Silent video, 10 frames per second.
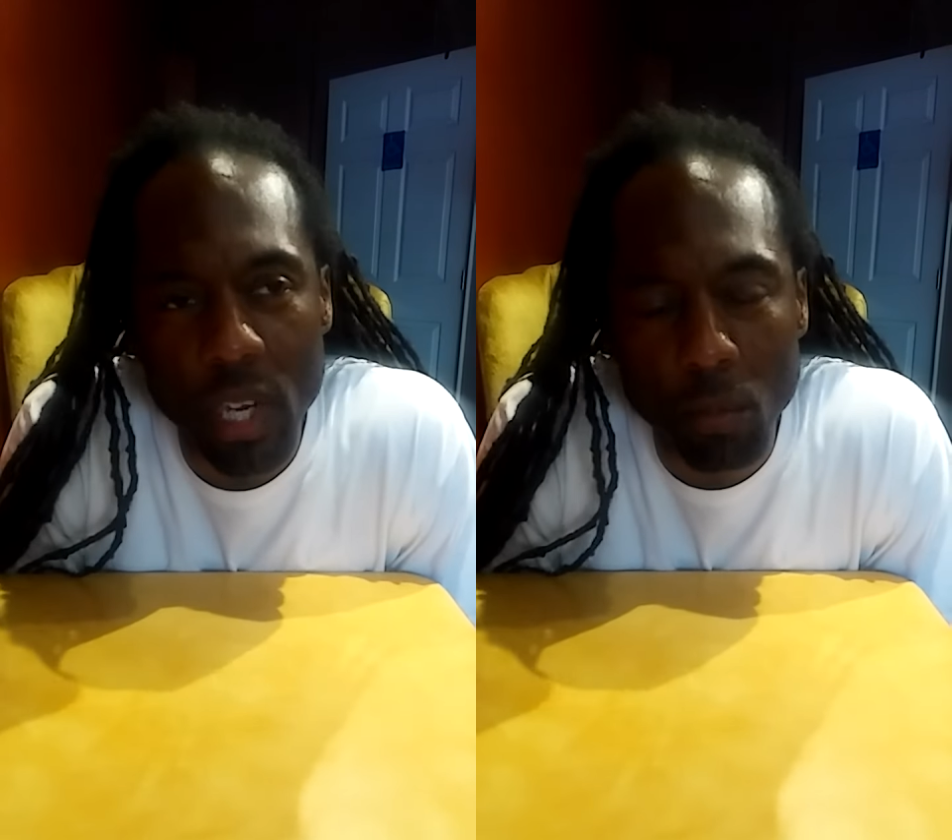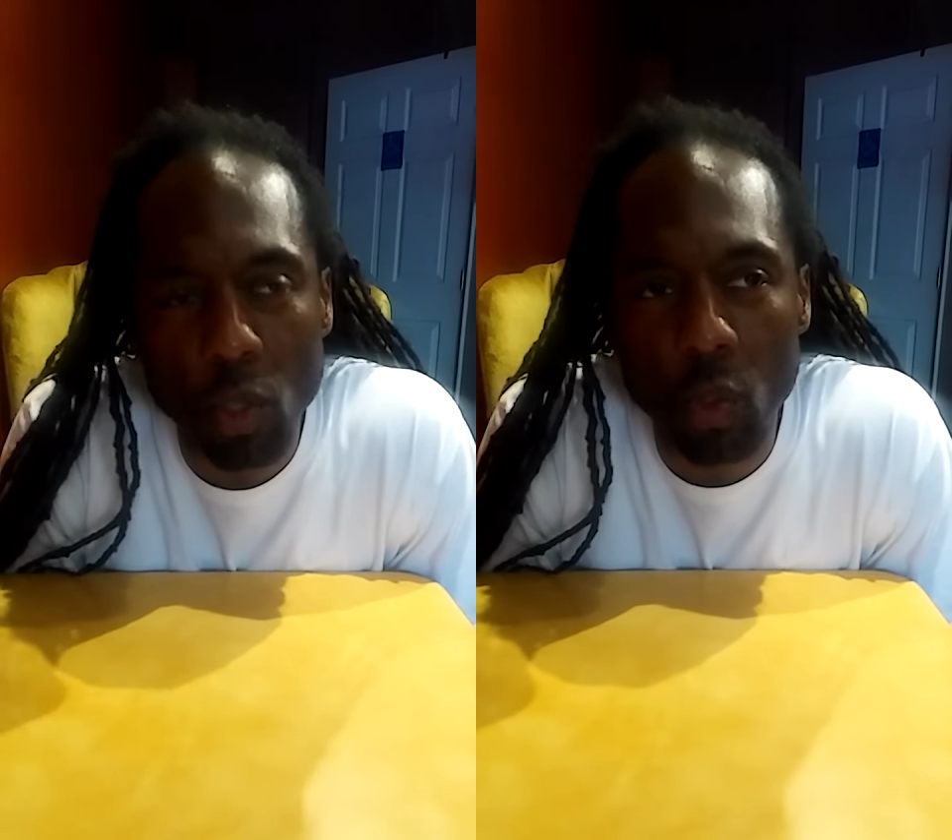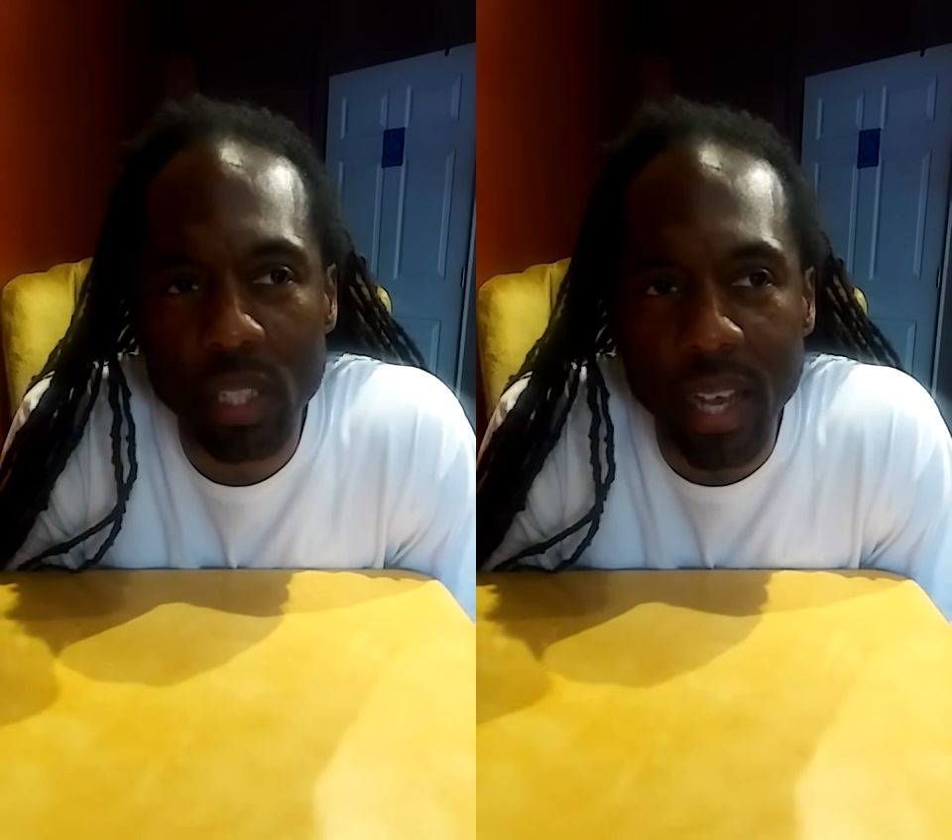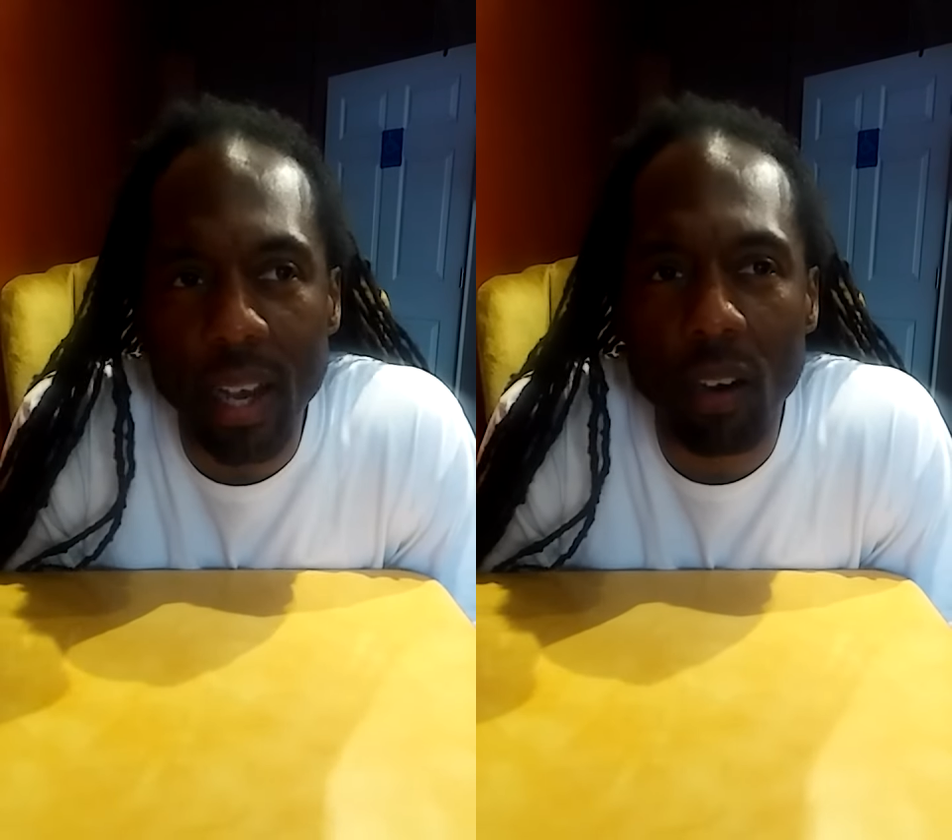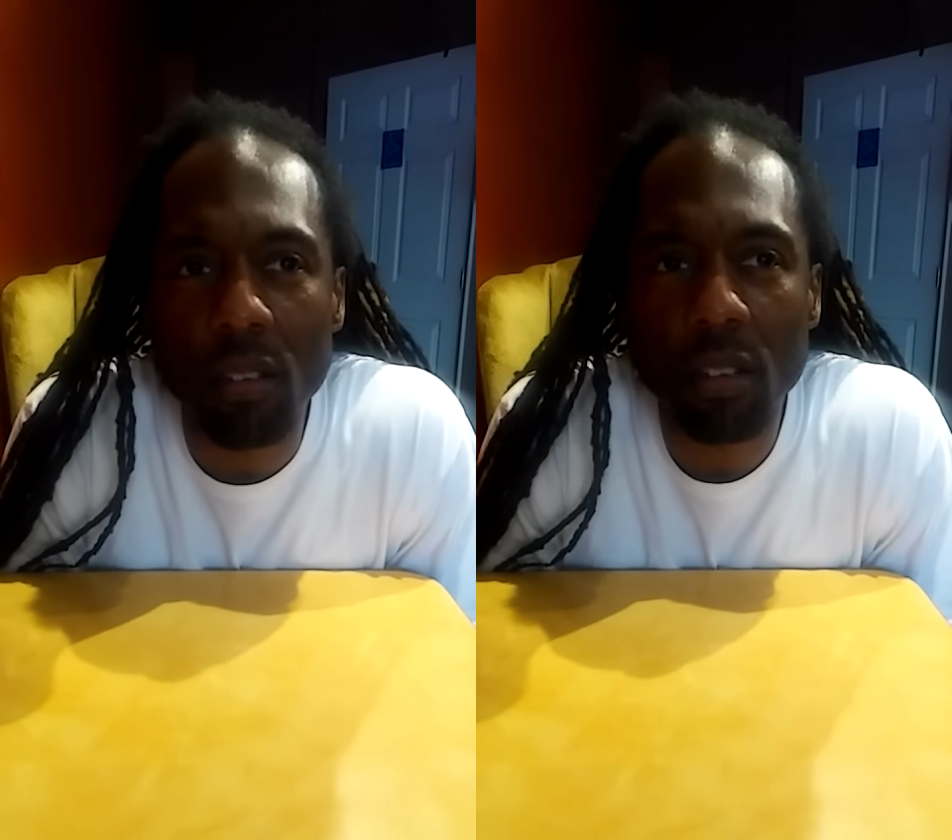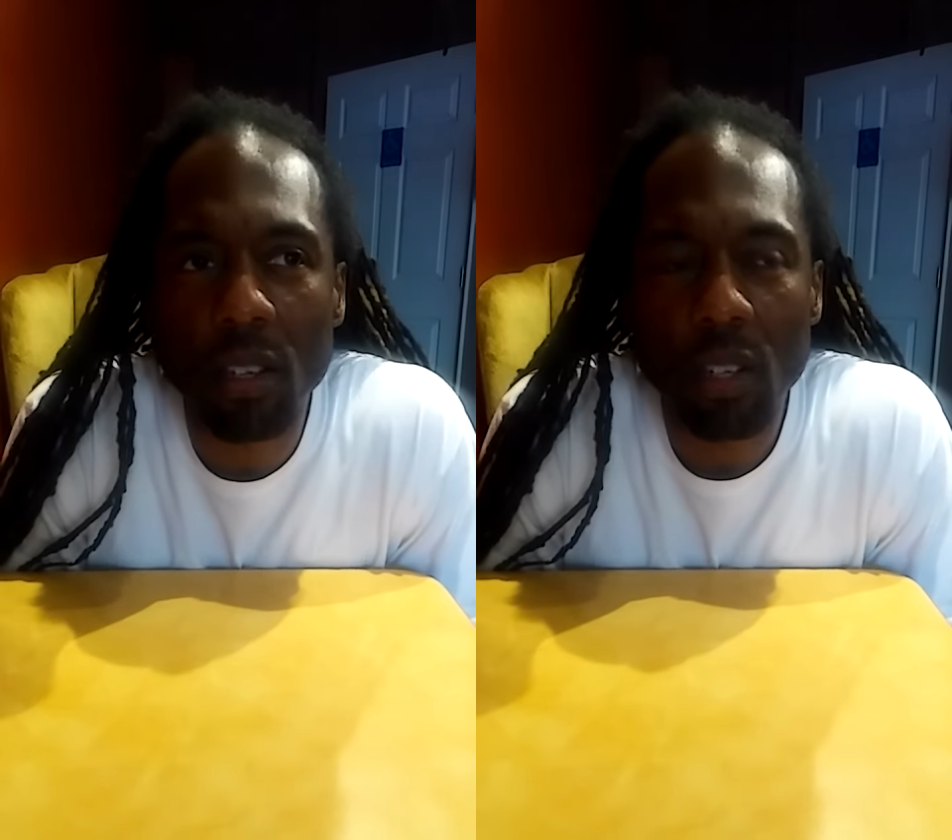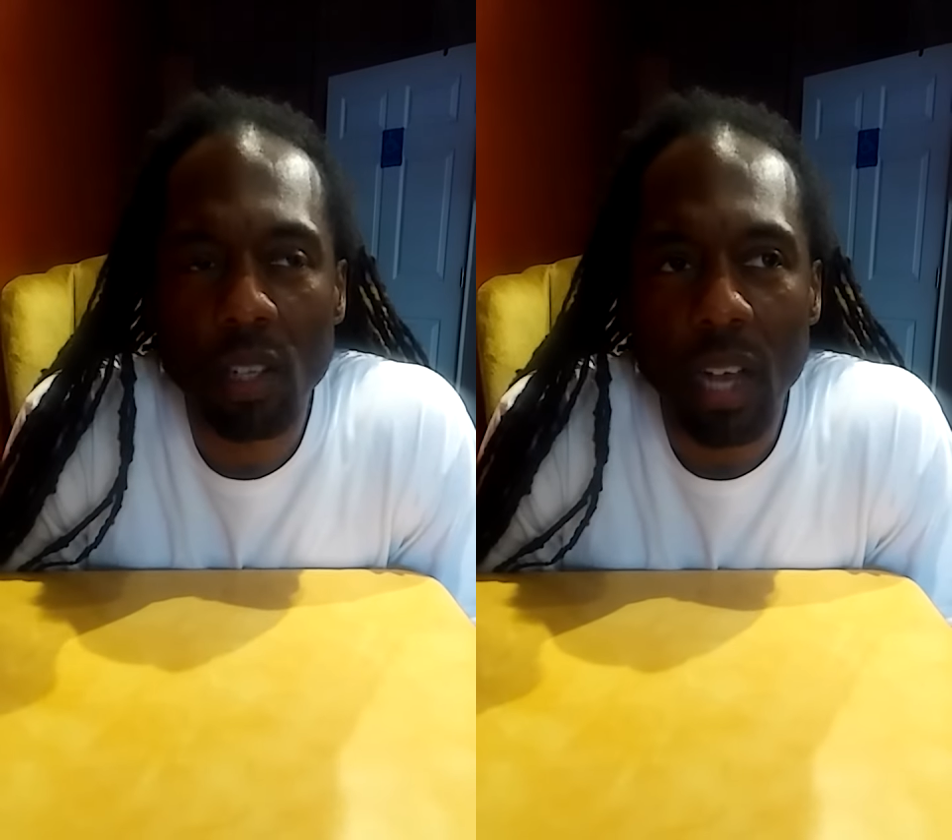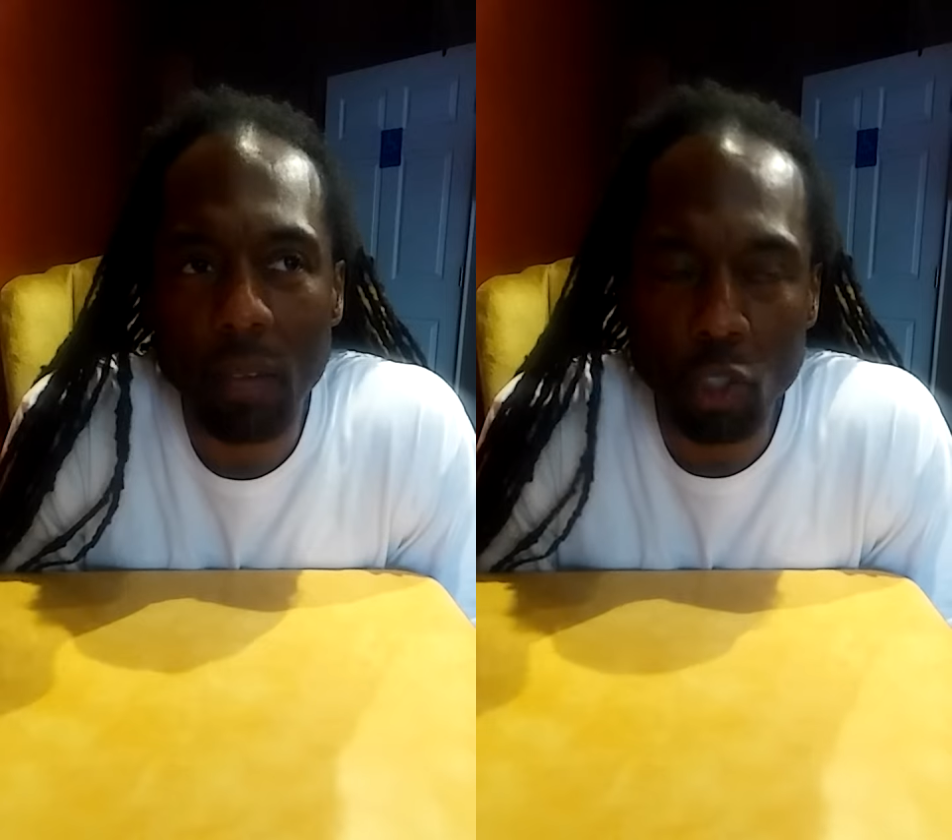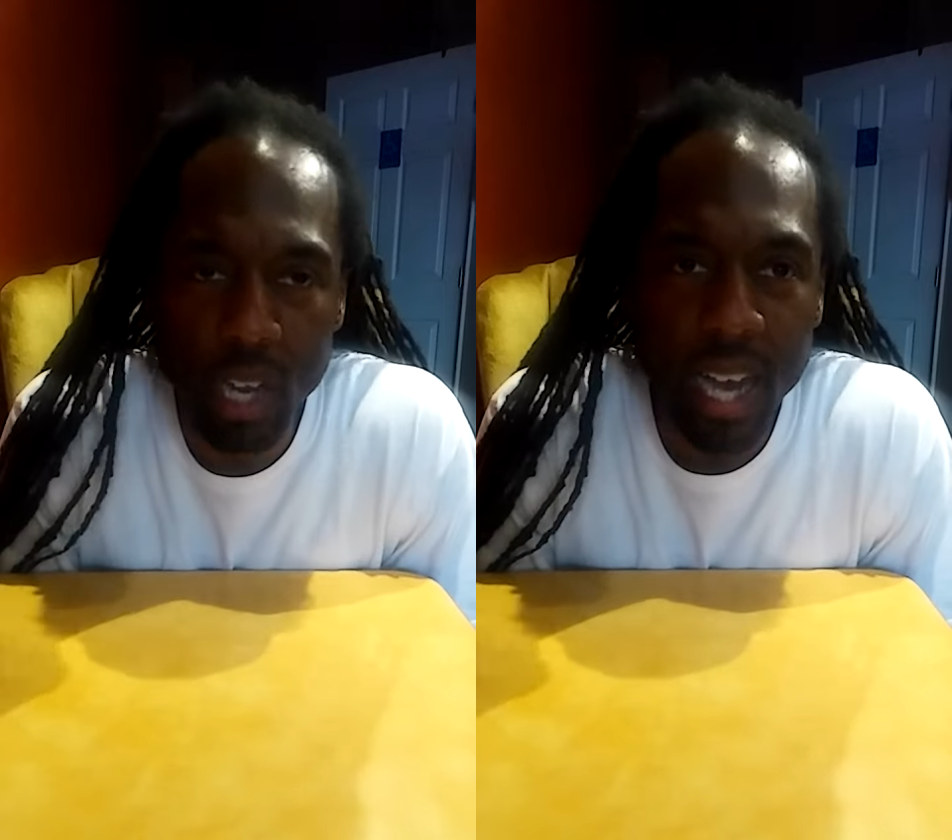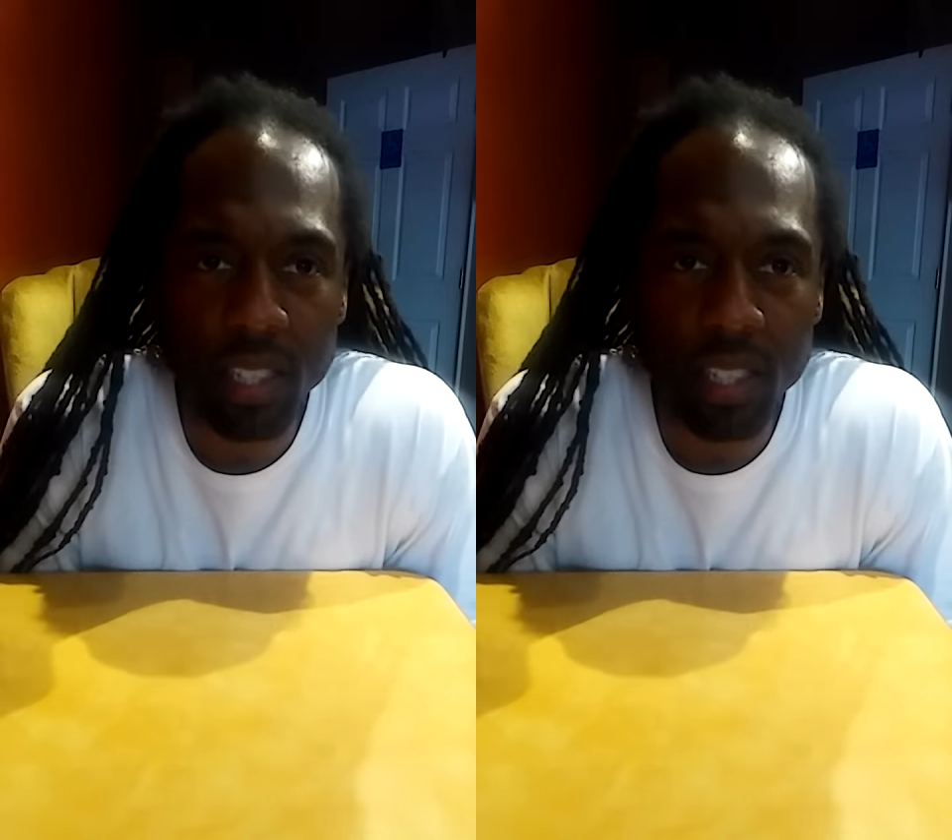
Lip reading: what I'm doing now, I'll